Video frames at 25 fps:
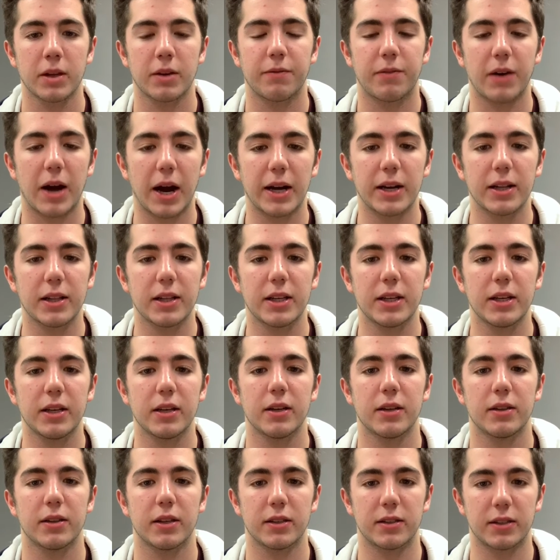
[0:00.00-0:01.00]
Finally,
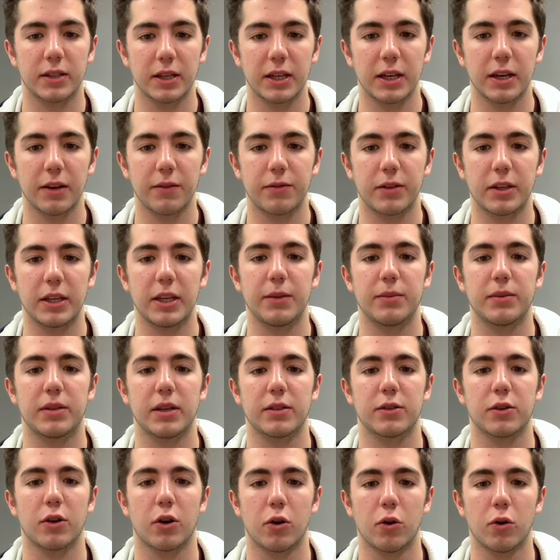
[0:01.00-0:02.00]
the city of Thebes
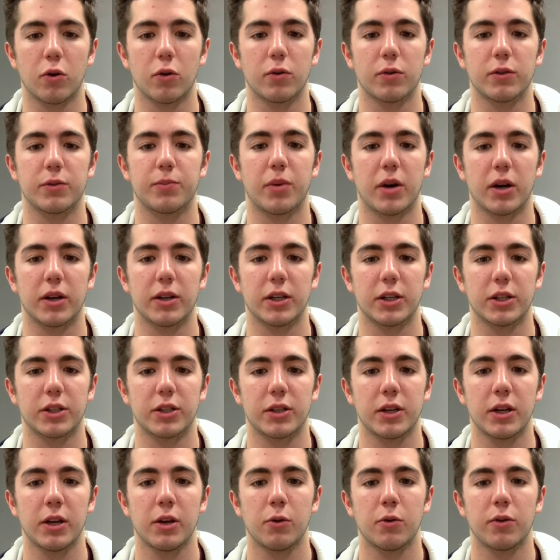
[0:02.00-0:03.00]
as a whole is
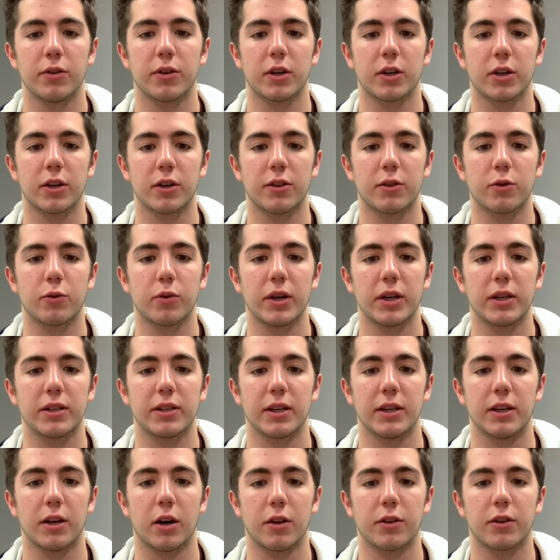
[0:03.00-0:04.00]
punished with earthquakes
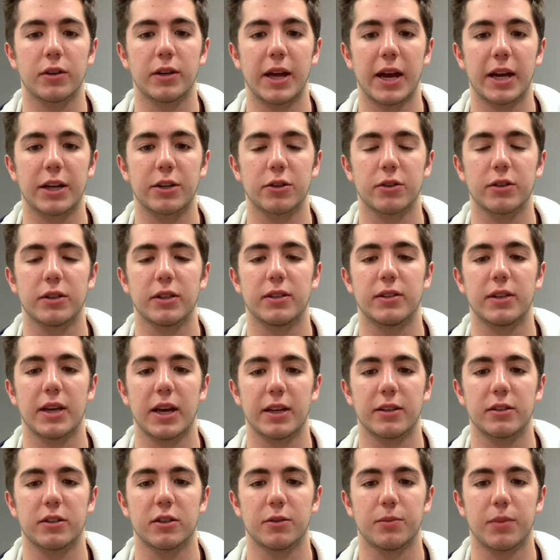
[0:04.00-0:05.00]
and other natural
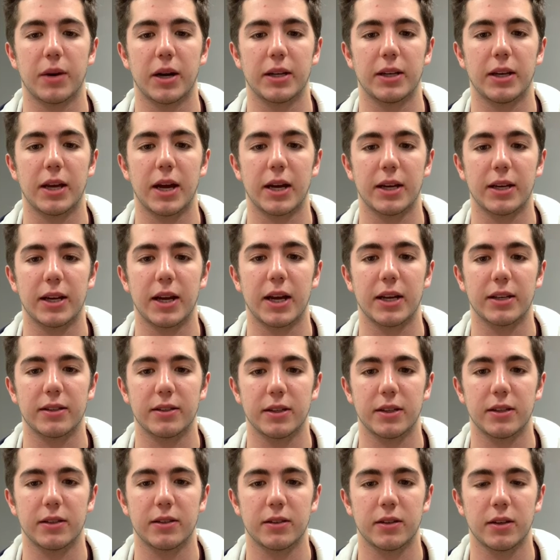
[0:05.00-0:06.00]
disasters by
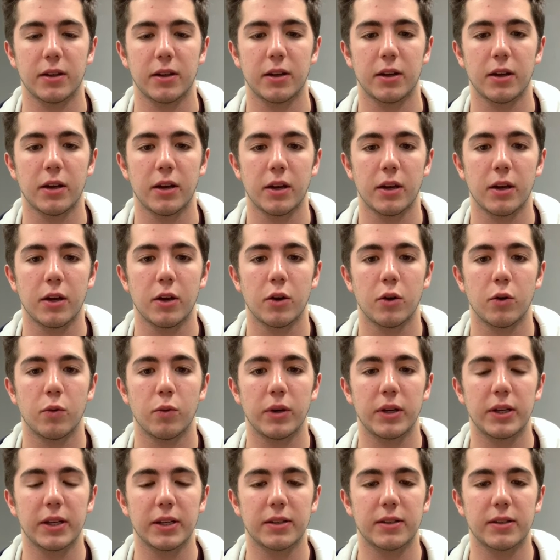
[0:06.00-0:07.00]
Dionysus.
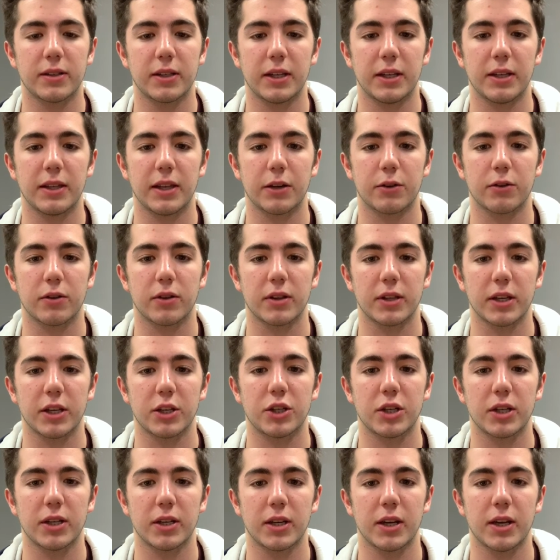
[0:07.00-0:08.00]
We can see that
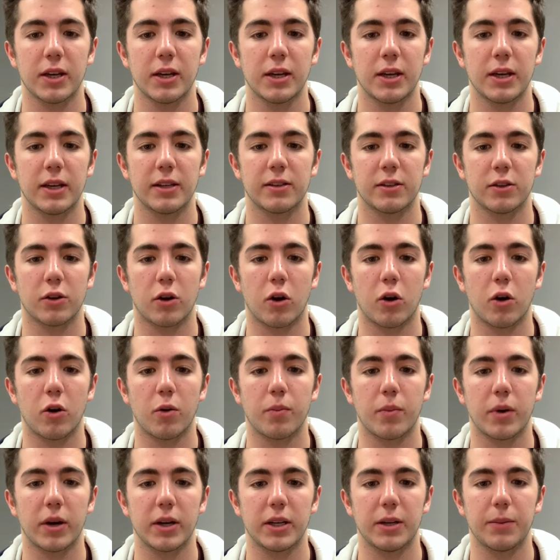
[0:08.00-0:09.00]
religion is an
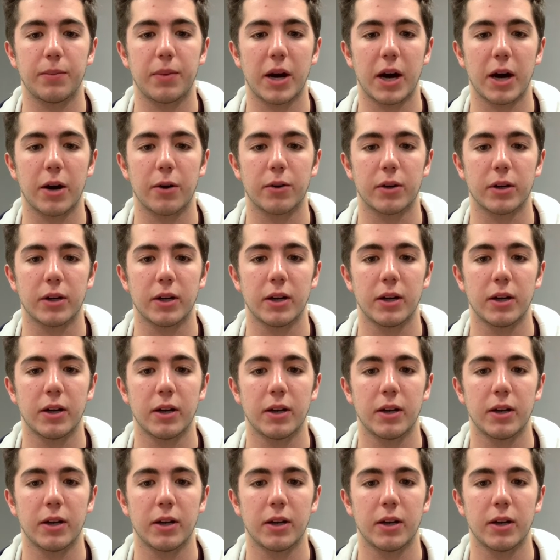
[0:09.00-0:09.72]
almighty power